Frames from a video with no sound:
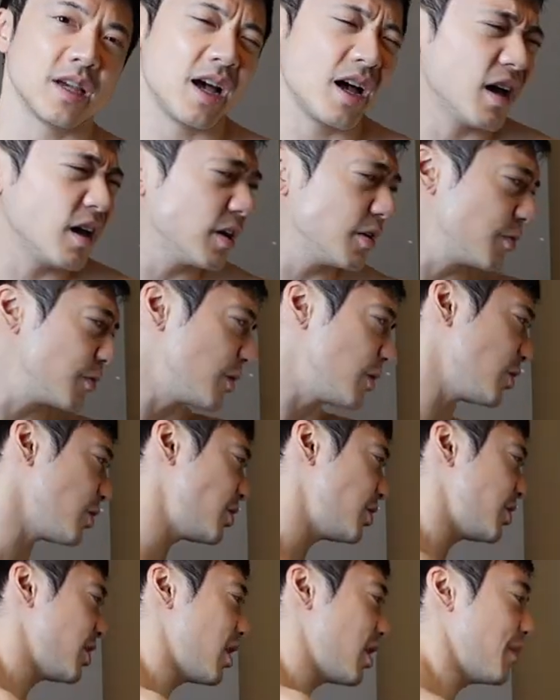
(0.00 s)
I will
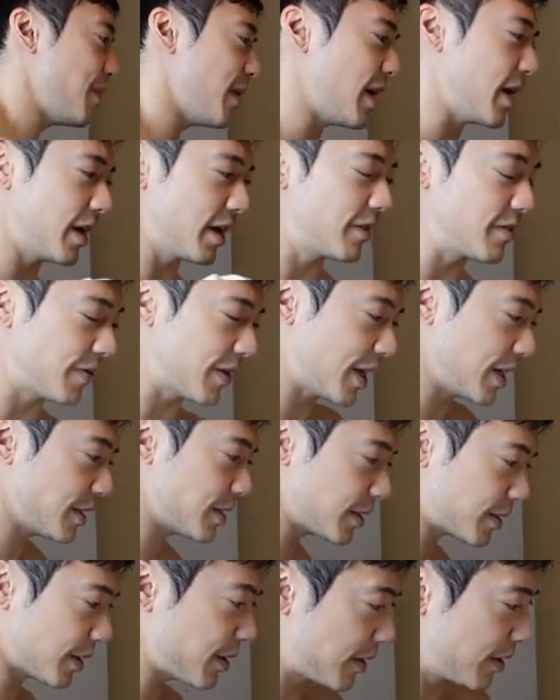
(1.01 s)
share my
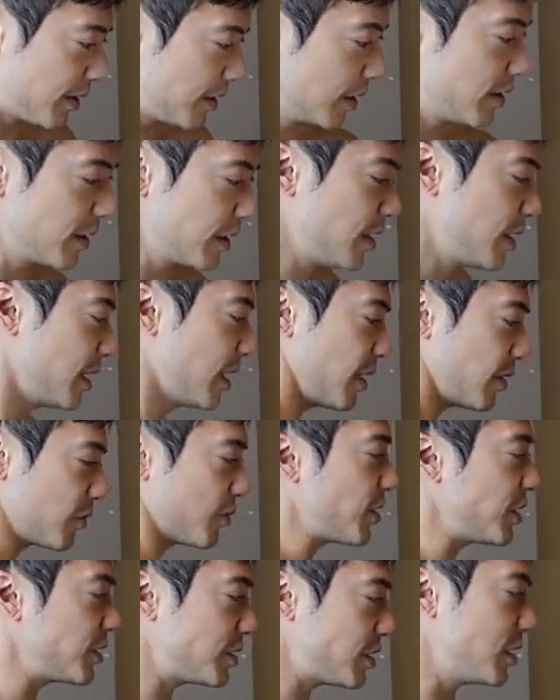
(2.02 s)
advice and
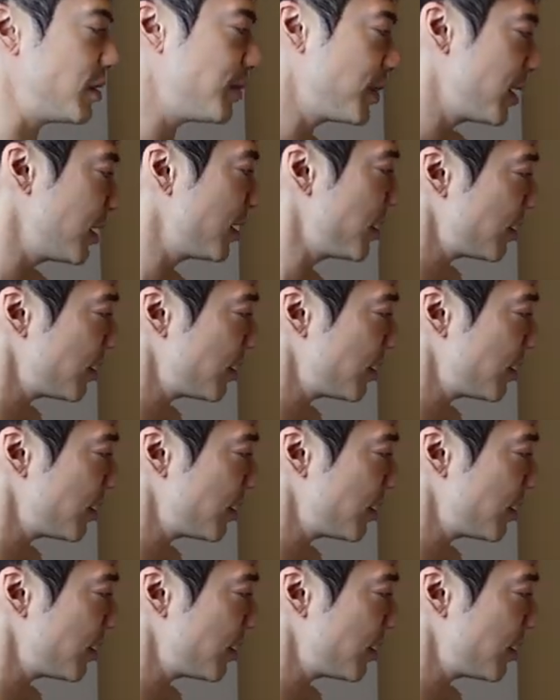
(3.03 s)
wisdom